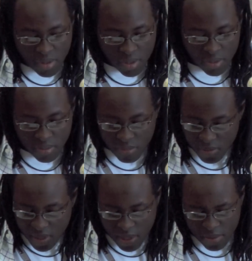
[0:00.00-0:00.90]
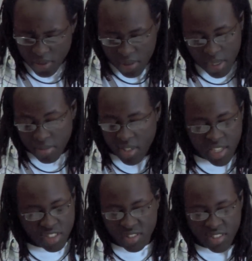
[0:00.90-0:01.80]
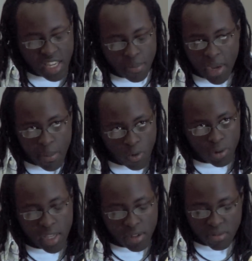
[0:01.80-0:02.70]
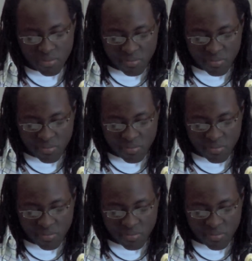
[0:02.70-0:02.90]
and they just decide to buy more later.